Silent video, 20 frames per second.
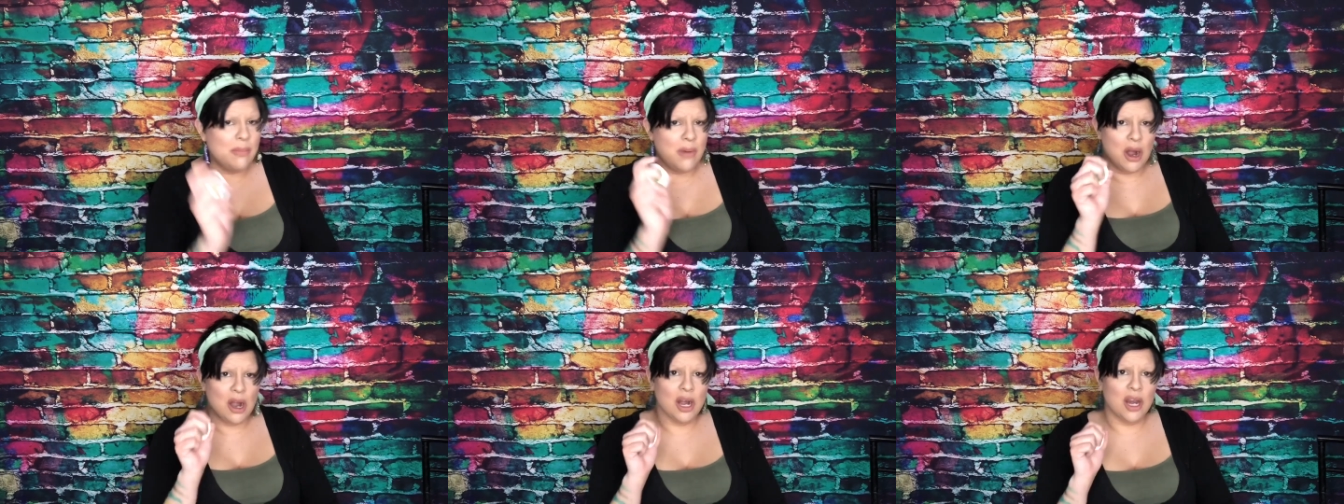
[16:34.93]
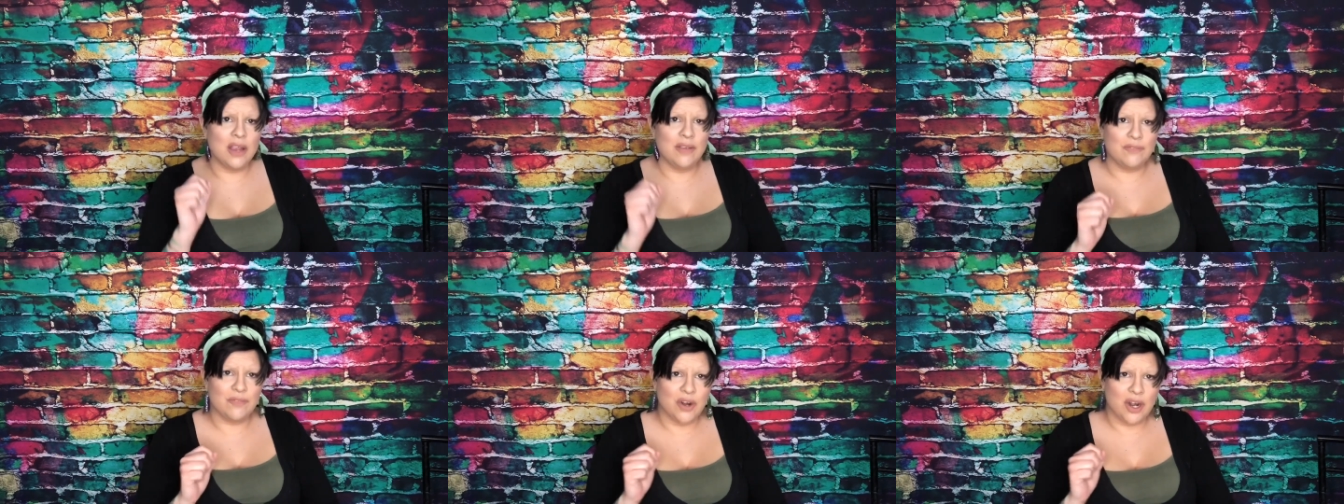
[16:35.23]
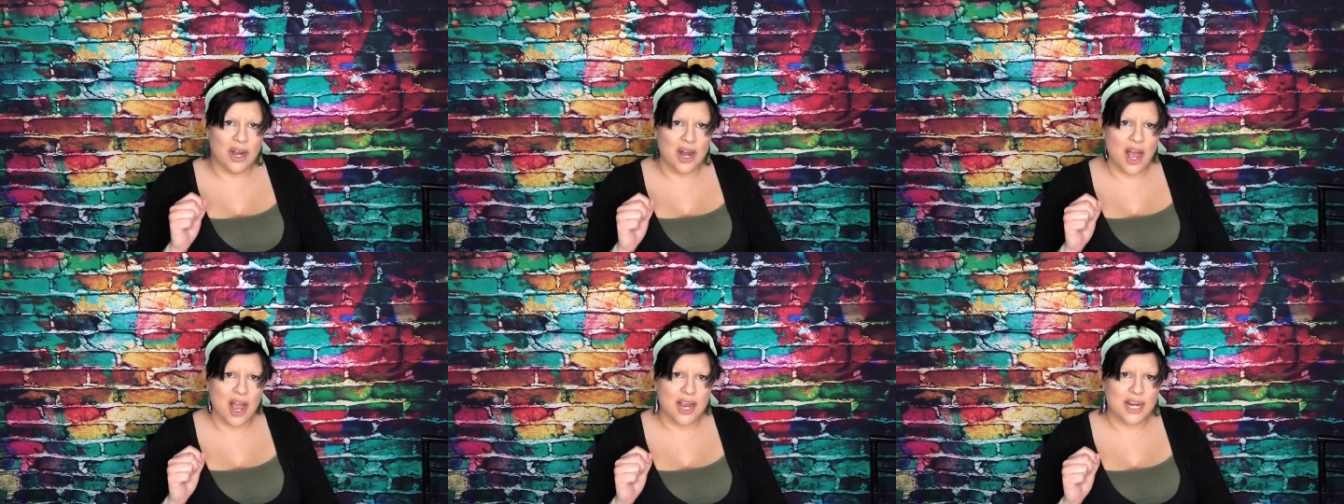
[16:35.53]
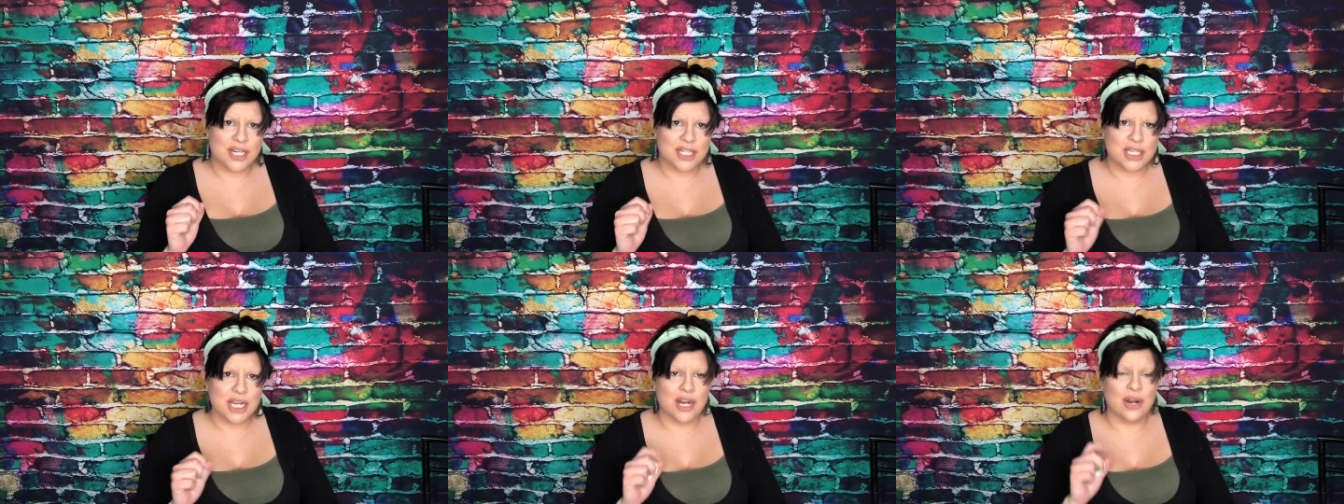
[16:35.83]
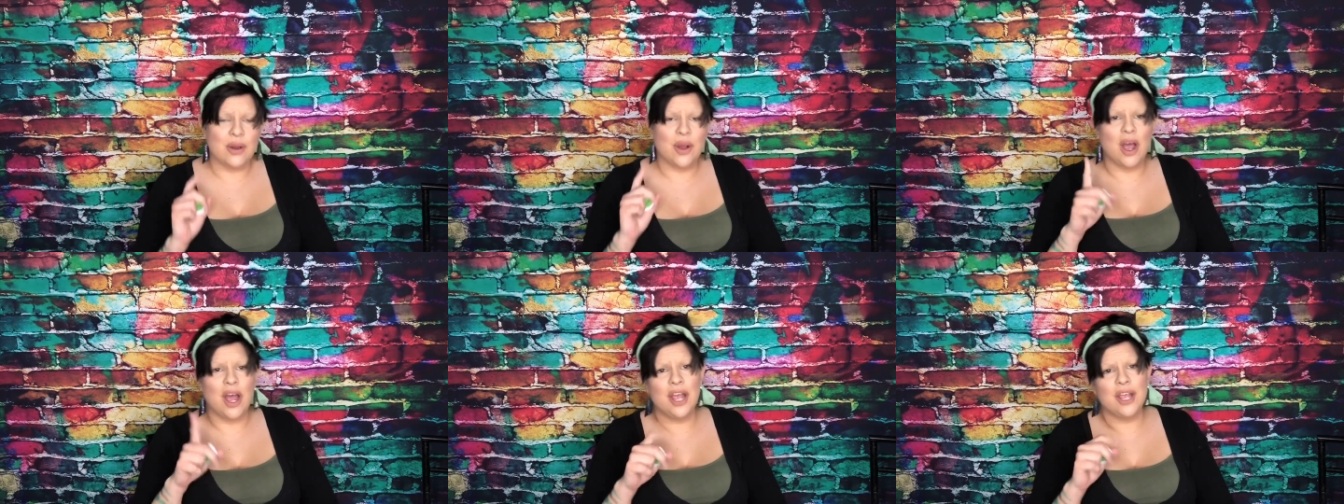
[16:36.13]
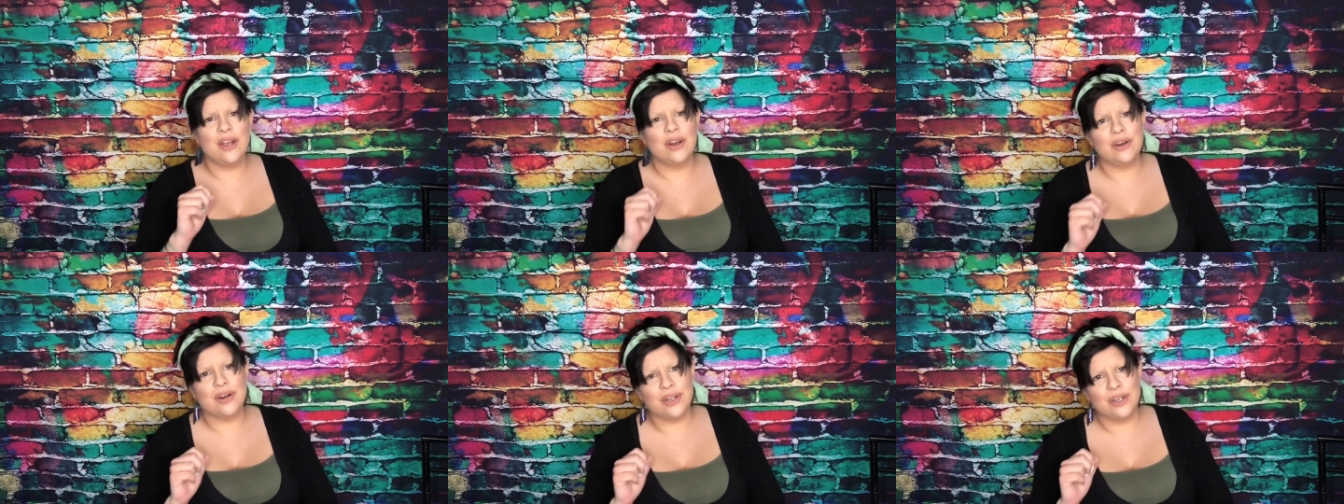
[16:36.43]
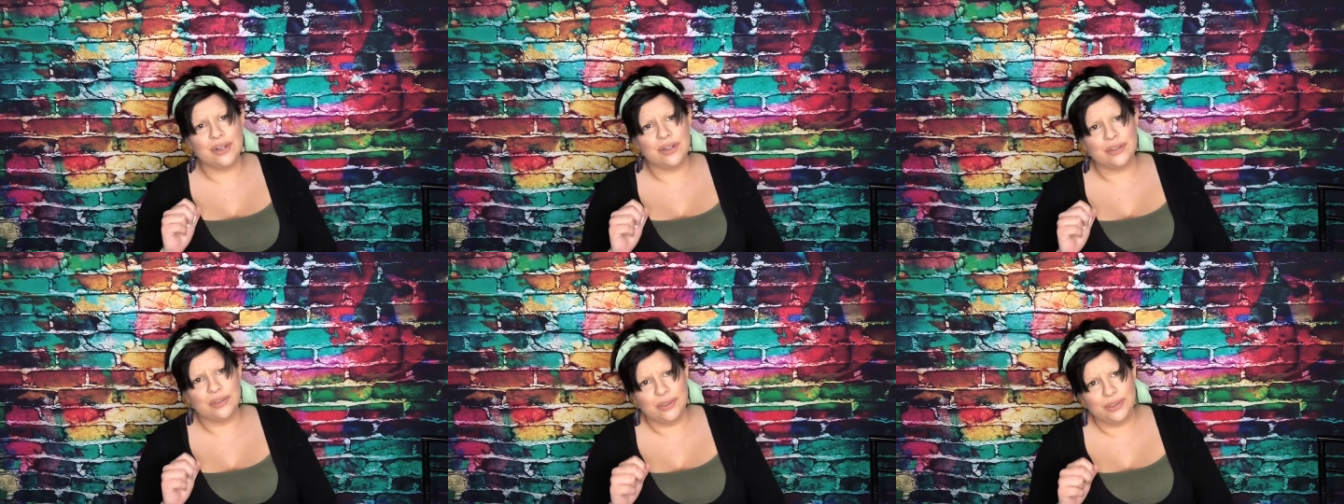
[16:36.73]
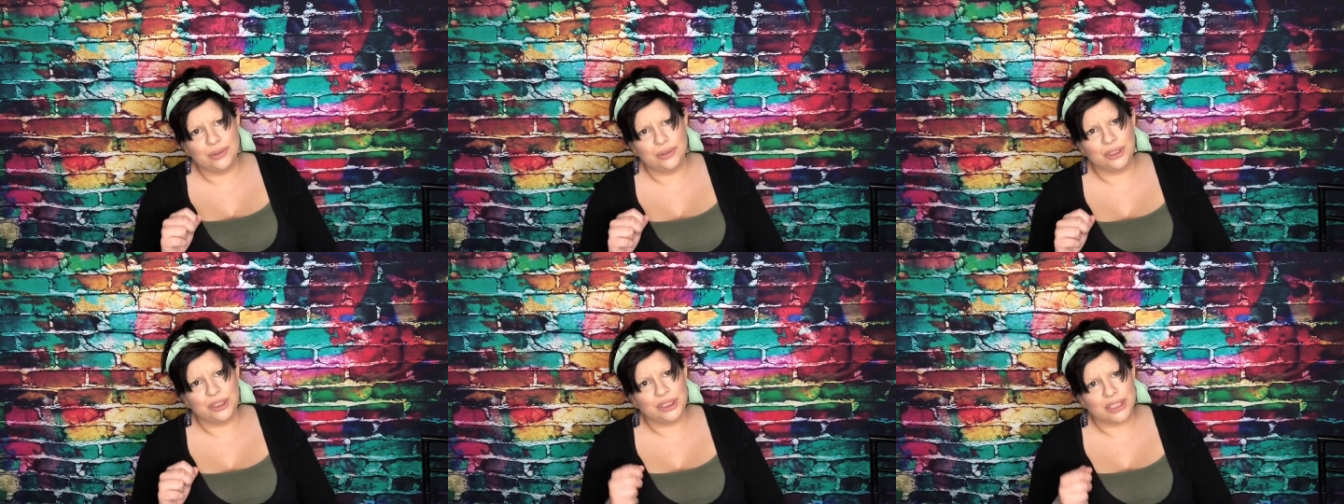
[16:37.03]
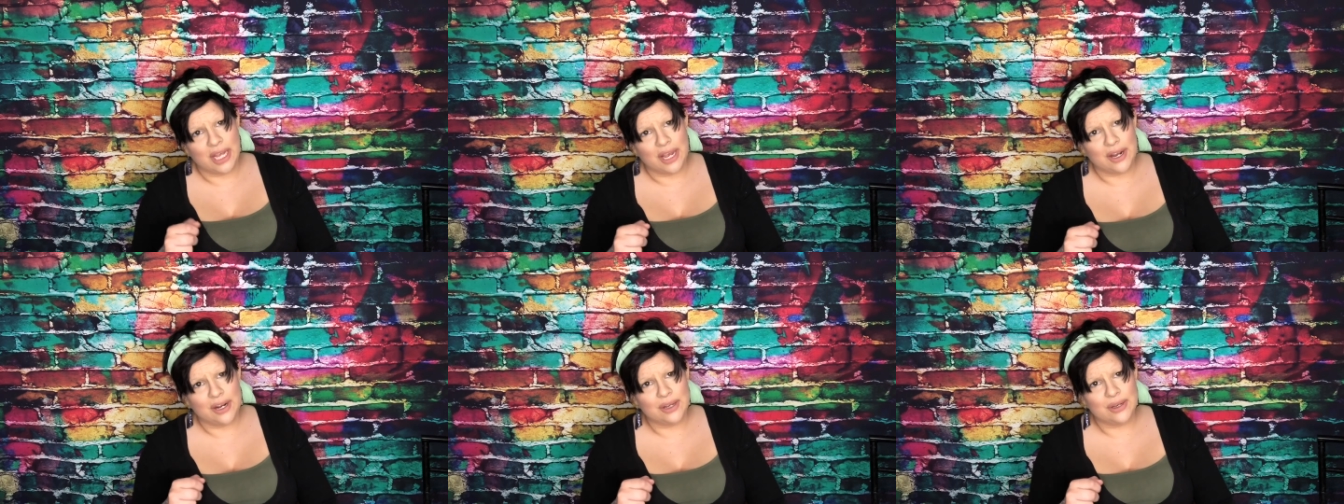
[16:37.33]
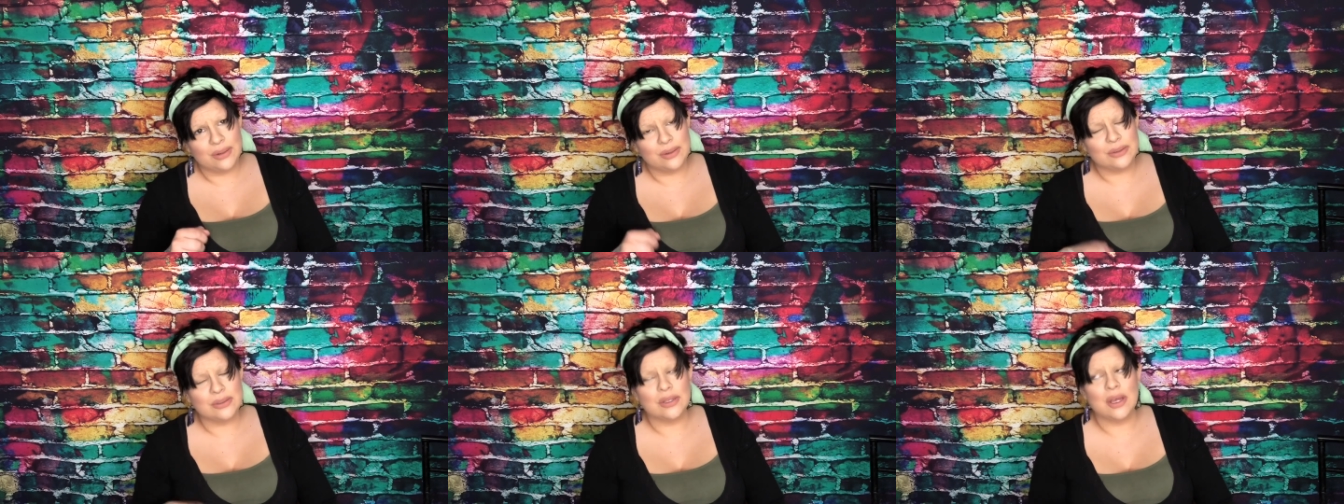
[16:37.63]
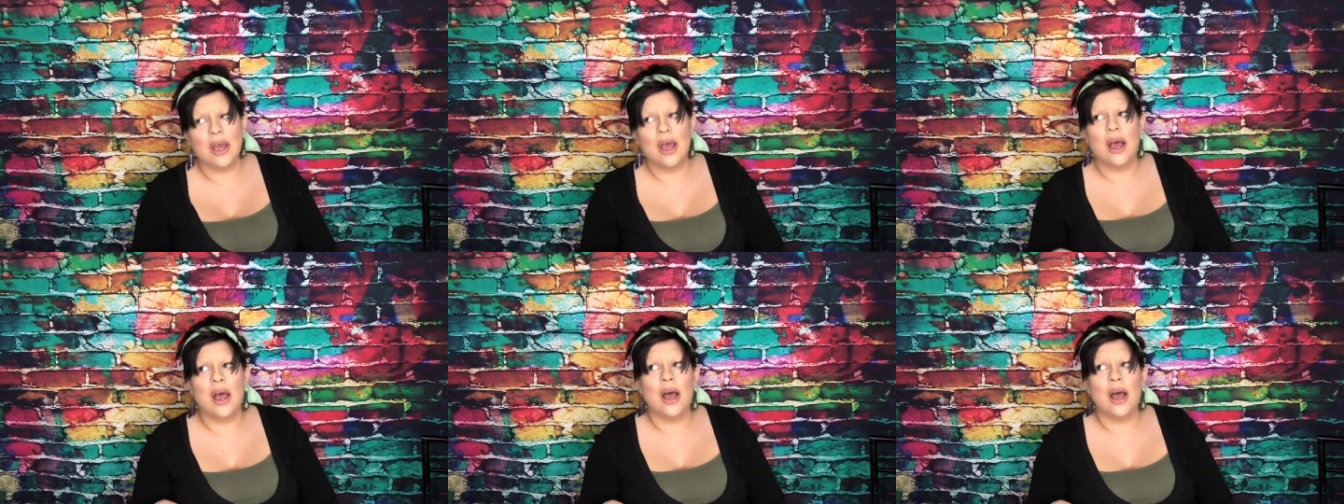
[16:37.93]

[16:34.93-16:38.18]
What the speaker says: the market for an eyeshadow, I go to your loose shadows.